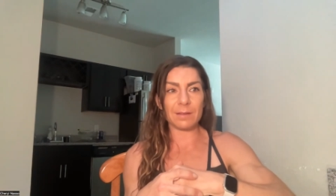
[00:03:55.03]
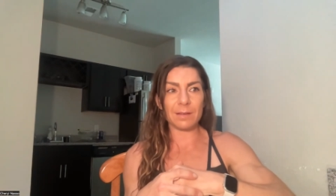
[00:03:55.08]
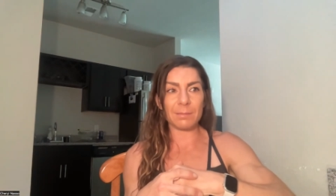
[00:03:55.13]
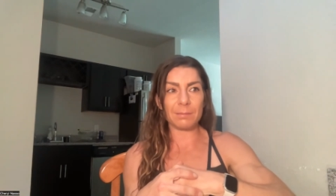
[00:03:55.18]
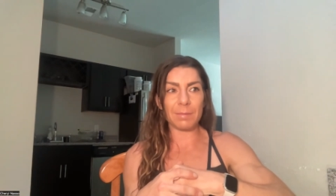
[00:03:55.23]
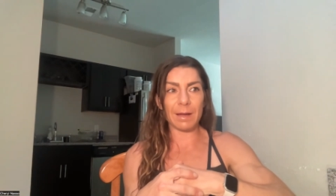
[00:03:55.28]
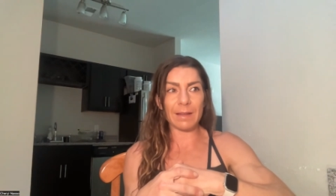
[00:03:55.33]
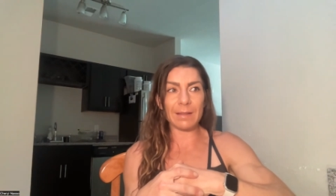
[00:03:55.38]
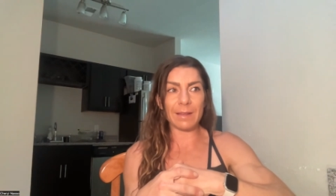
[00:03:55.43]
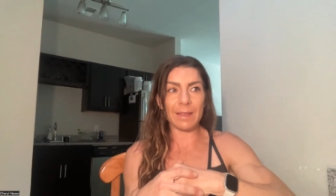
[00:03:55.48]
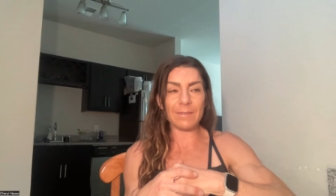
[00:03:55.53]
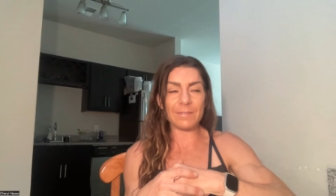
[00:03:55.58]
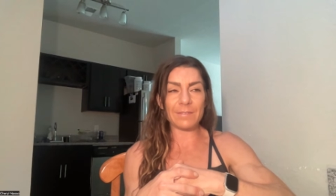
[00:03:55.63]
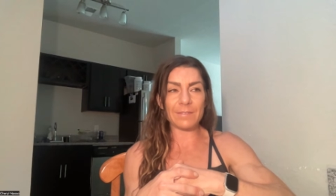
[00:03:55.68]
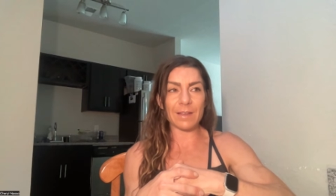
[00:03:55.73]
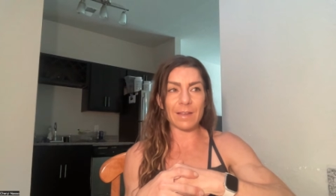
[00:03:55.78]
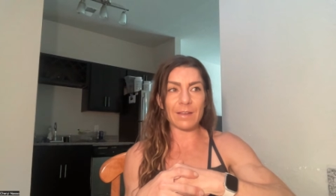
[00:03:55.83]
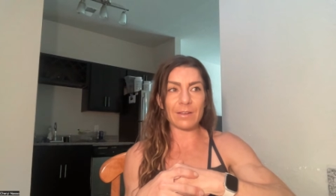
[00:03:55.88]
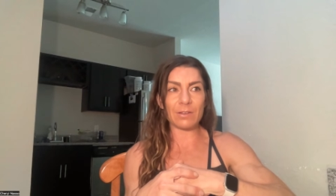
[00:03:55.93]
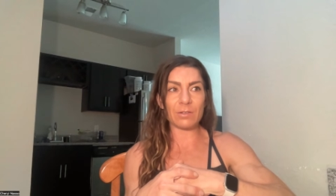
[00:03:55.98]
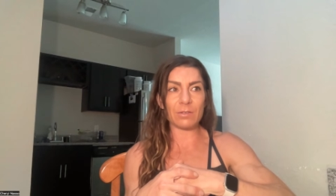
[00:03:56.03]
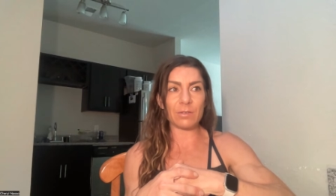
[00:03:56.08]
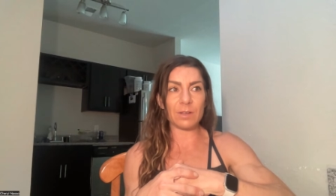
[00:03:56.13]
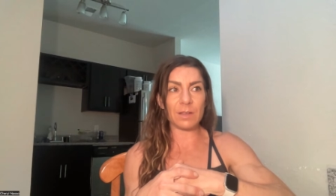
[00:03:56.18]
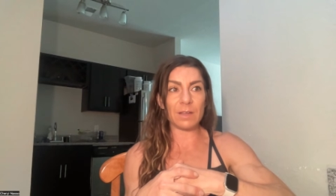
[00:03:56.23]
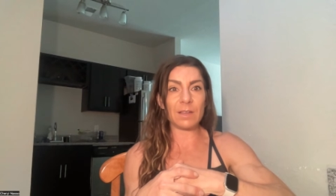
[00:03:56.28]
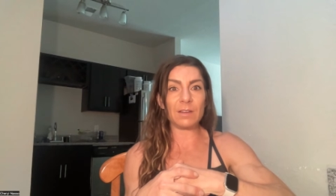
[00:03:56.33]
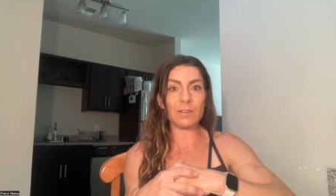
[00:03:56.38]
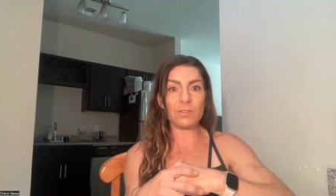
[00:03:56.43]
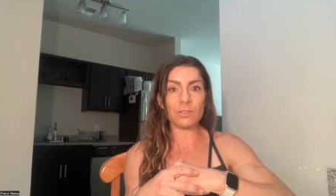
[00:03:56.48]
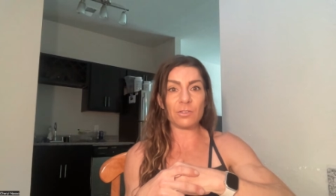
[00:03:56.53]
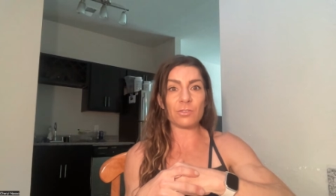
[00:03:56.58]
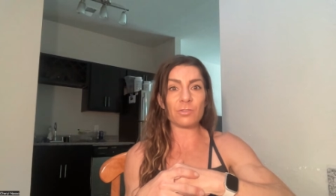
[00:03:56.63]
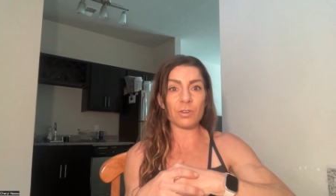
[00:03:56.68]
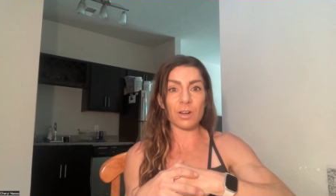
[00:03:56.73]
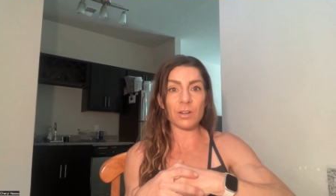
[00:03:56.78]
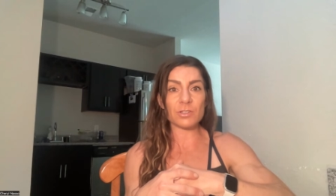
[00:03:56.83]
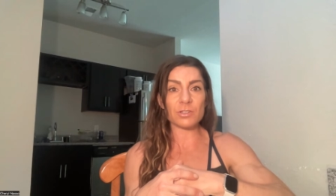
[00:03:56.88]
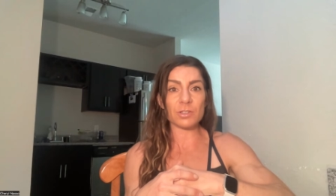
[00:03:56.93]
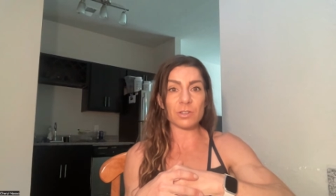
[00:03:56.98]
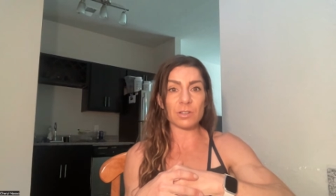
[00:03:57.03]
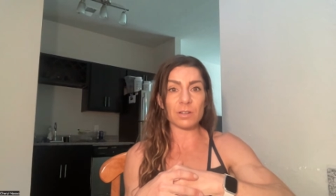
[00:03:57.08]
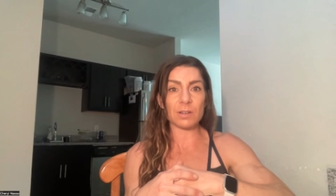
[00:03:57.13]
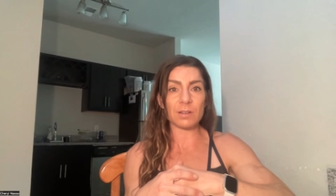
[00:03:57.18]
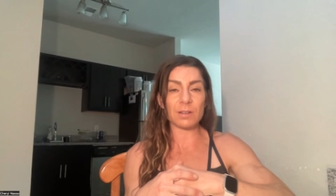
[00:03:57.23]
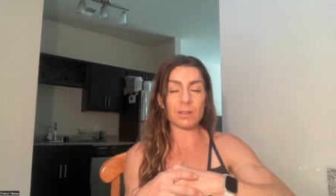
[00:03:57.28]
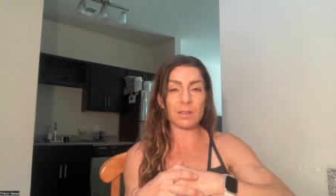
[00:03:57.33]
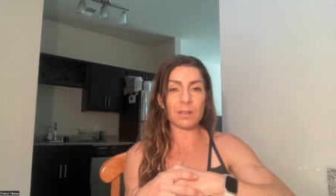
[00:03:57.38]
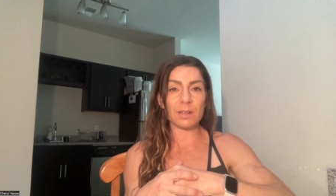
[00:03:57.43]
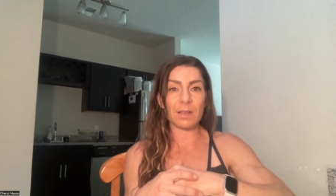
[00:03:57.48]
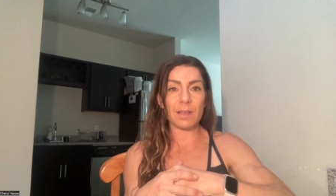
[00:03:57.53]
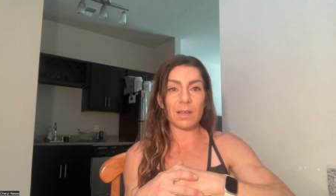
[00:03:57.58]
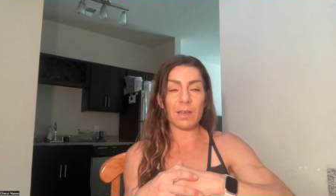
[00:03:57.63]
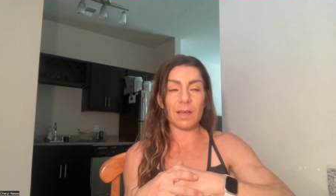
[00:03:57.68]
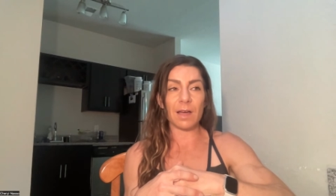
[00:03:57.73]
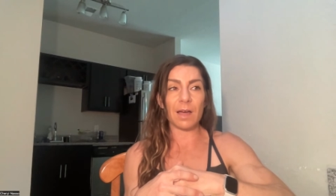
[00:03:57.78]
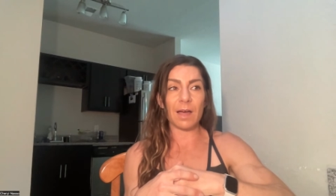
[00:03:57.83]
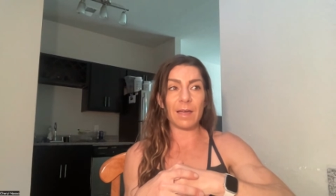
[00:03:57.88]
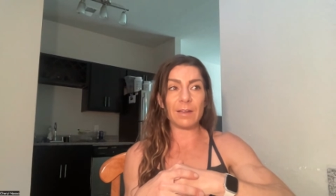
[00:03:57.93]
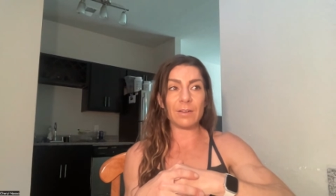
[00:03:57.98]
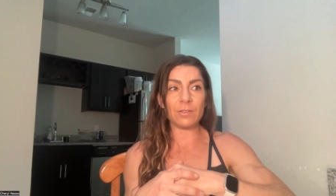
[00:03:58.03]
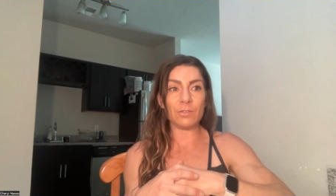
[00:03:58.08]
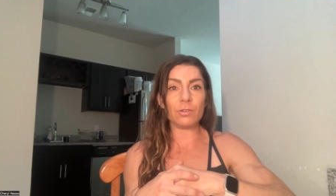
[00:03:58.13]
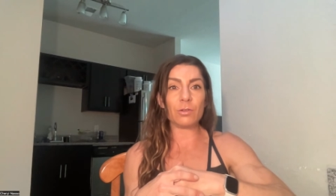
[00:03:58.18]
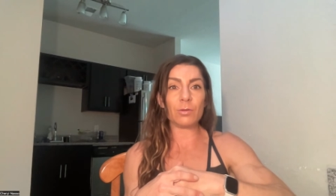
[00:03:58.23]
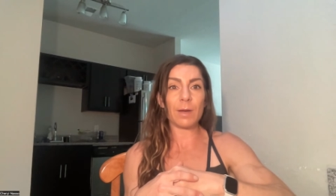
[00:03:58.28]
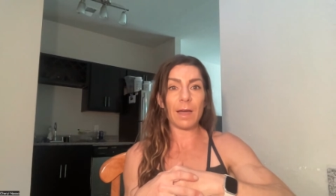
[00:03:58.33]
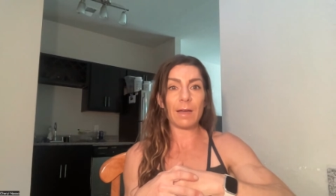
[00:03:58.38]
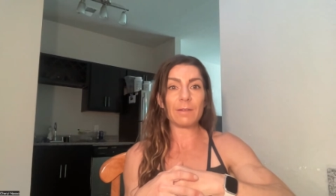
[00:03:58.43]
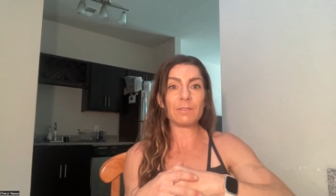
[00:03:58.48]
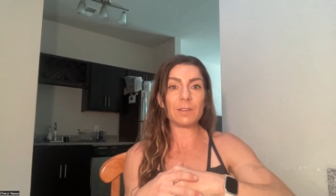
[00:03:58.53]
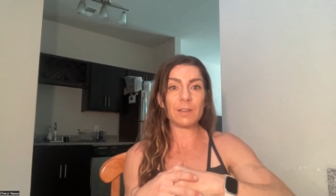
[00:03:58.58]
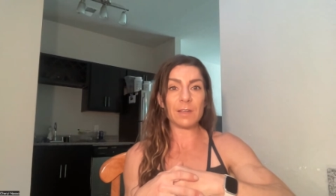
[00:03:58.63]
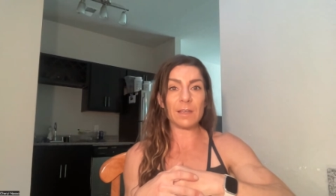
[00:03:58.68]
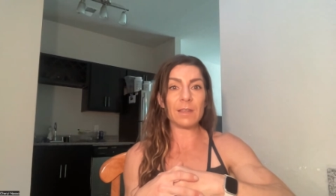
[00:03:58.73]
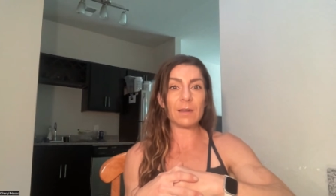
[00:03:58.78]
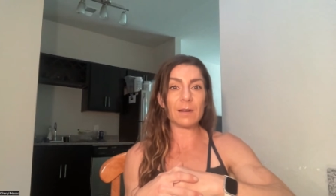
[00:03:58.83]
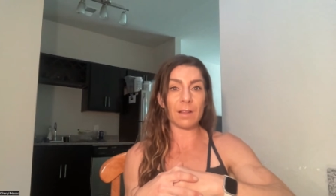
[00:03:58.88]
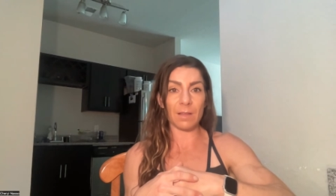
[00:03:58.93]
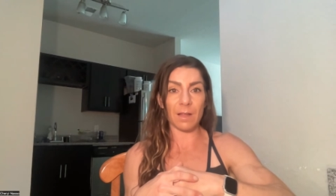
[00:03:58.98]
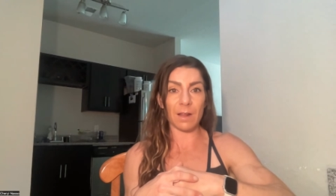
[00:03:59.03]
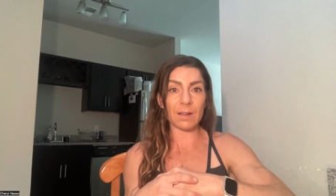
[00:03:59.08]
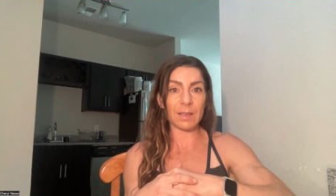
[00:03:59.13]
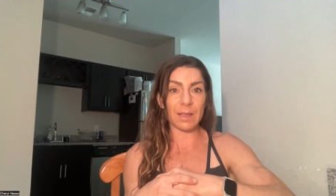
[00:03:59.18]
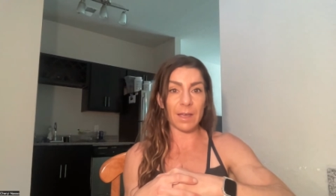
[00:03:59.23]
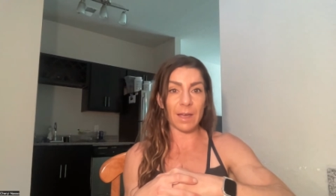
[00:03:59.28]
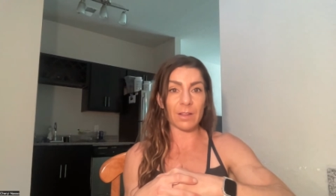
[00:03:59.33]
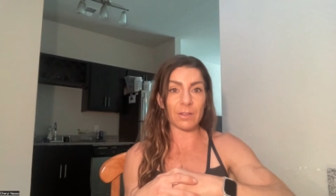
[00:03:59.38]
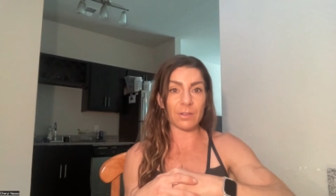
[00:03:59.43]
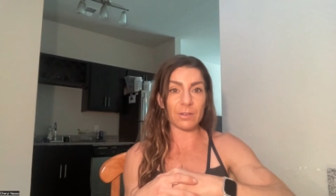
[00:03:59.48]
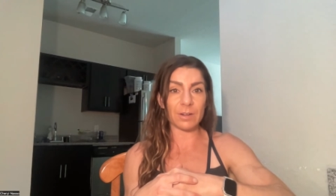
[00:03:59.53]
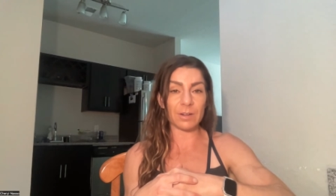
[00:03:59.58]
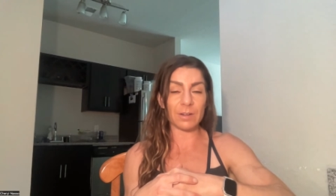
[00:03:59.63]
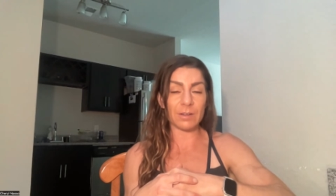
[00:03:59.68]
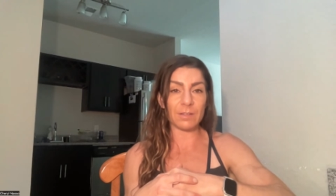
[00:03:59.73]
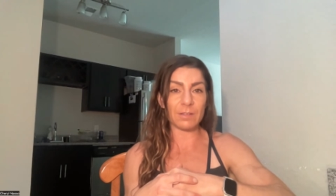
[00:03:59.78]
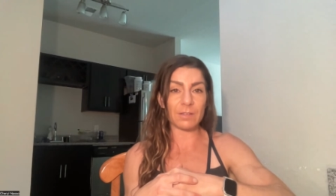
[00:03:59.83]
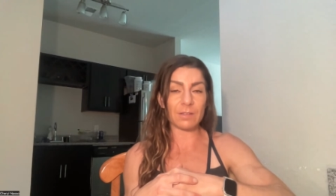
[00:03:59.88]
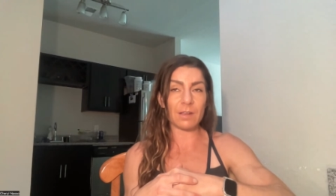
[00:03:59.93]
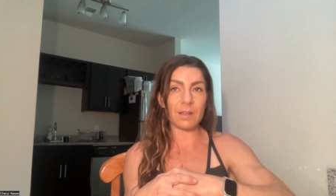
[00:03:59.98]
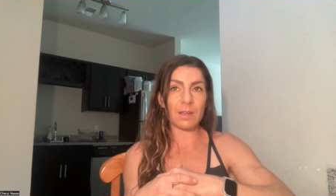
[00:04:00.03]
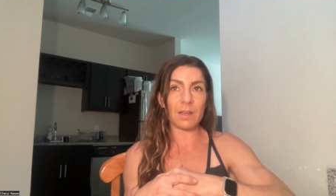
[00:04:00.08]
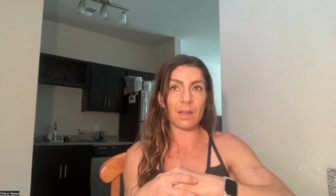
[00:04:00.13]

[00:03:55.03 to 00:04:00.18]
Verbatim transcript: My lifestyle is structured. I do have to eat a lot of calories.